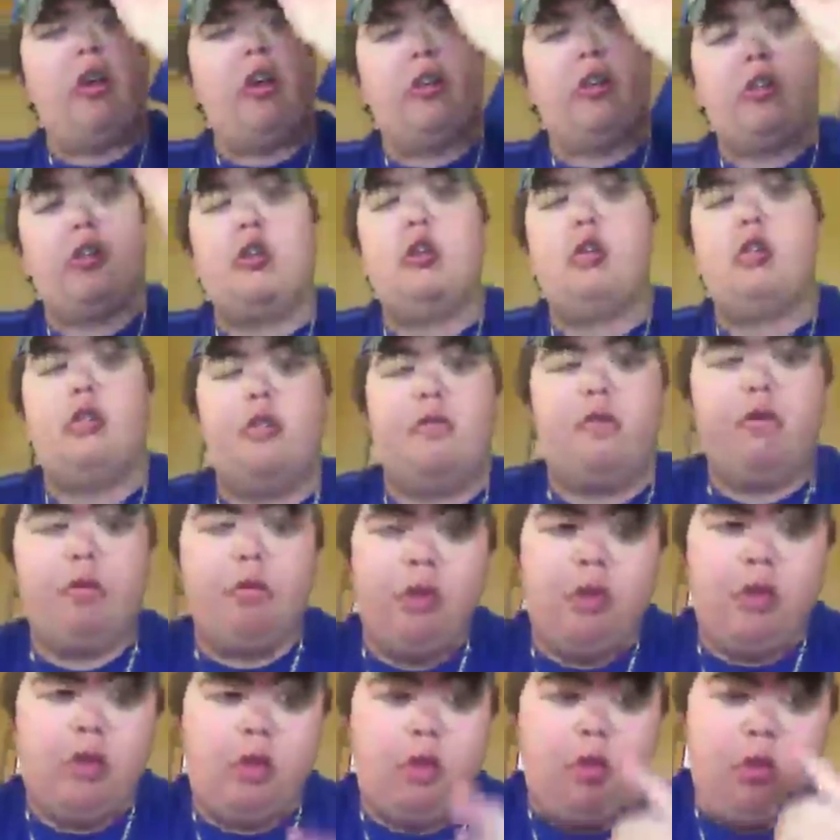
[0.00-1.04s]
It's easier
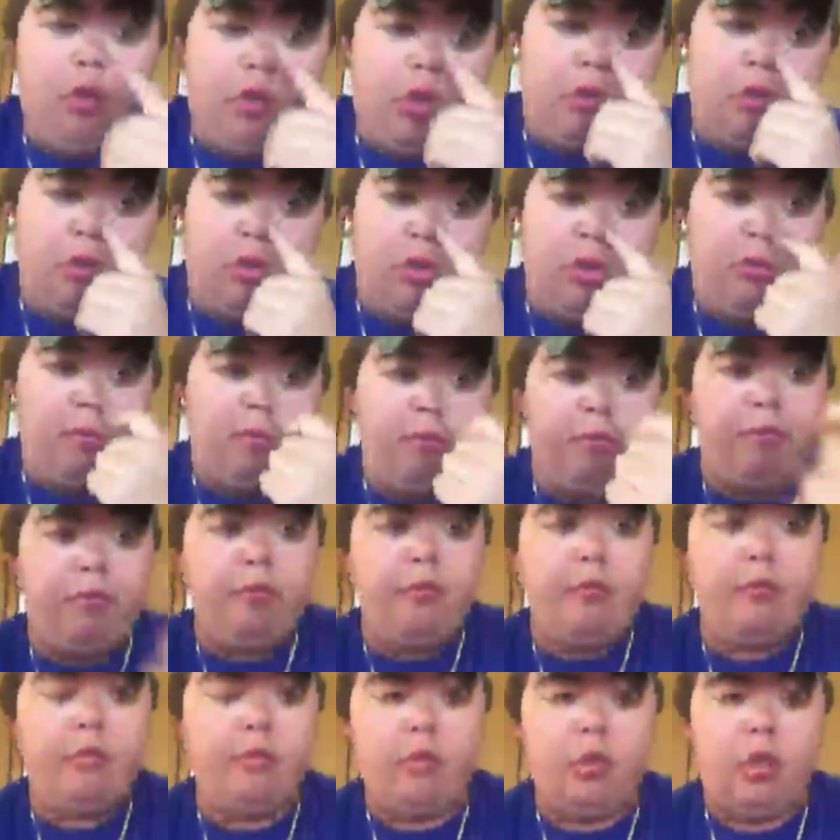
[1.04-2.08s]
for me to do a stream
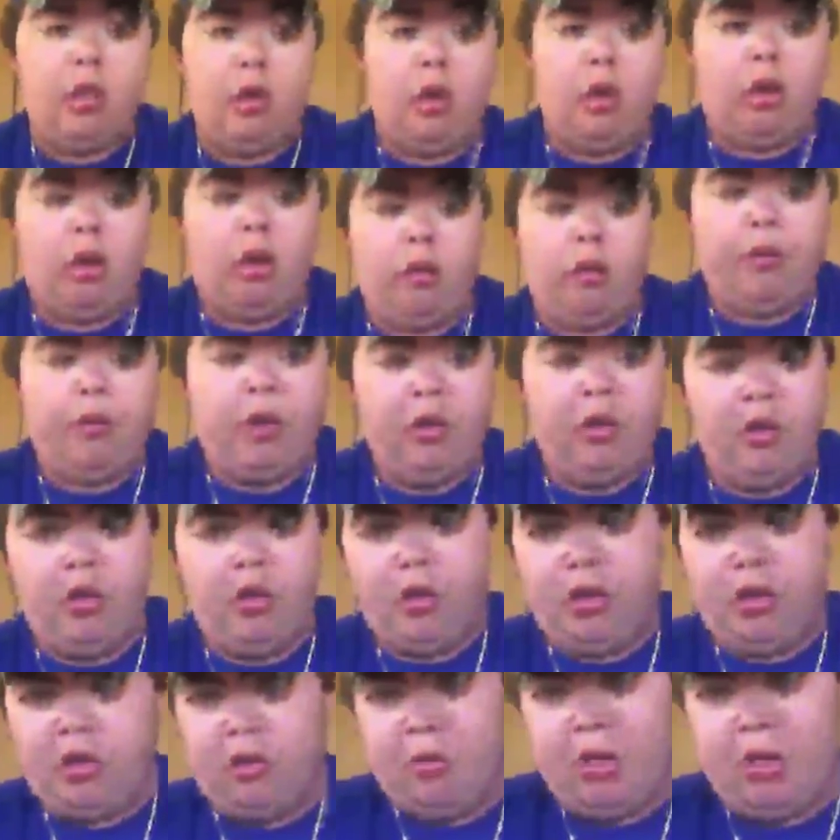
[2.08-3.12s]
than
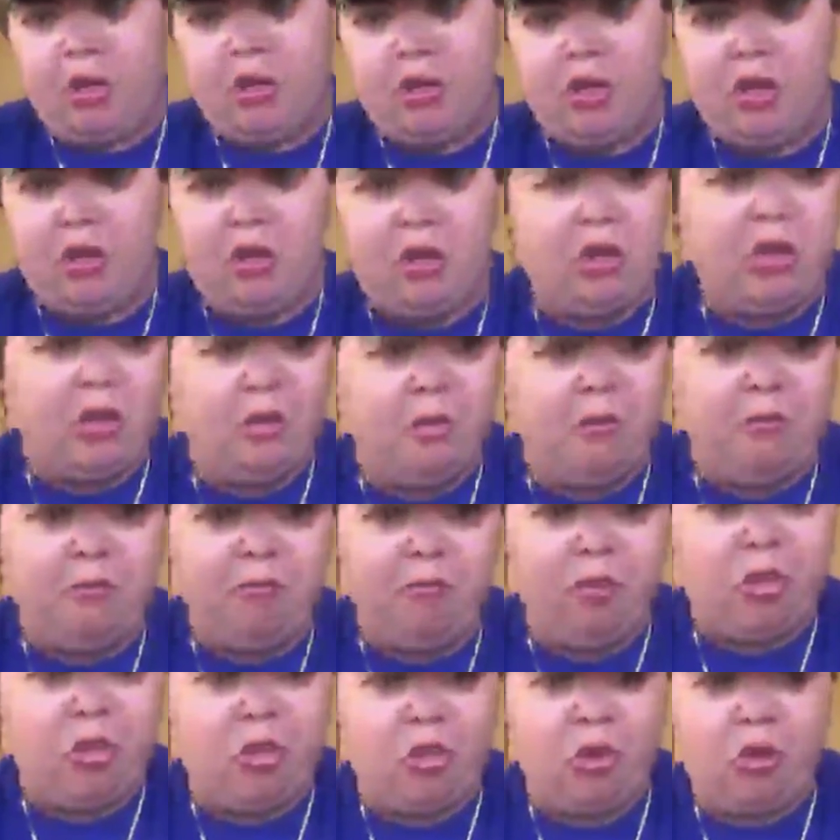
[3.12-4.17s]
it is to make this
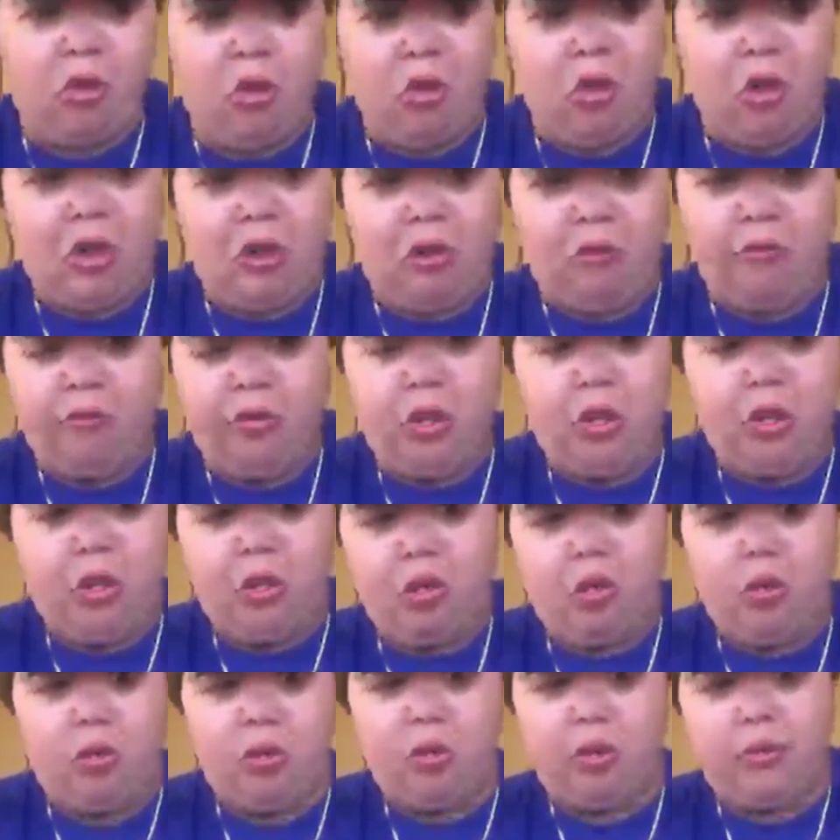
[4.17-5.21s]
some thought out
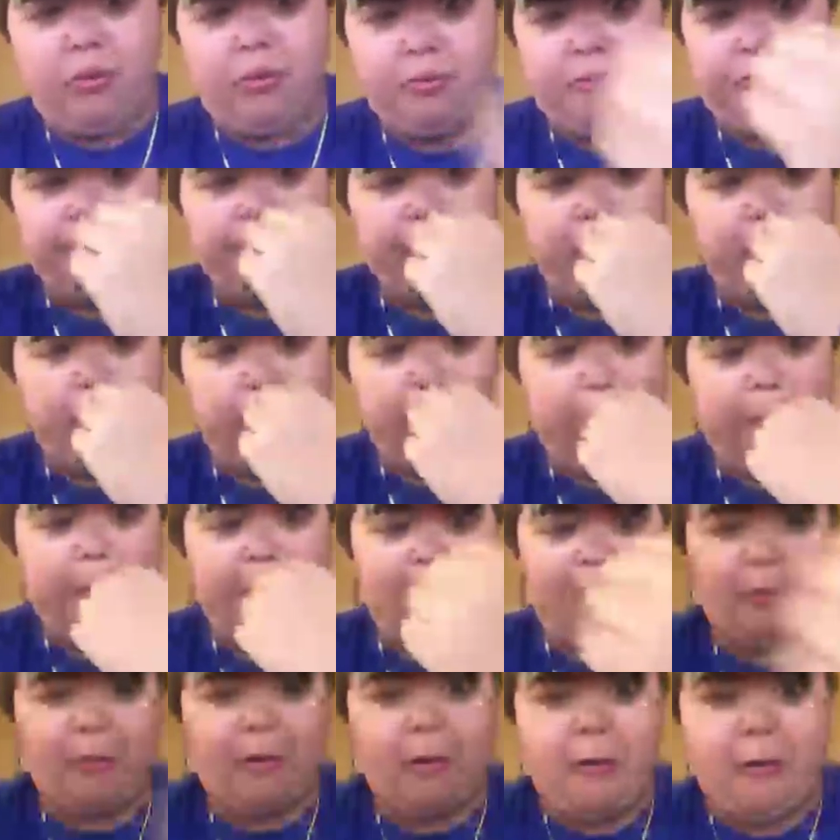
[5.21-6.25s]
video and put
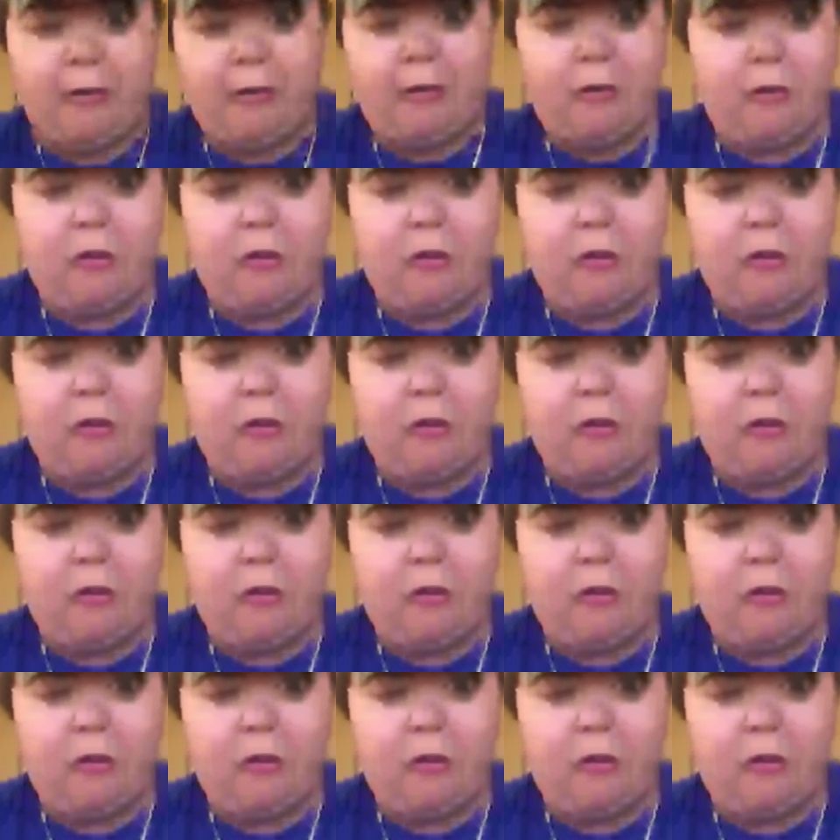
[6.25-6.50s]
it out there.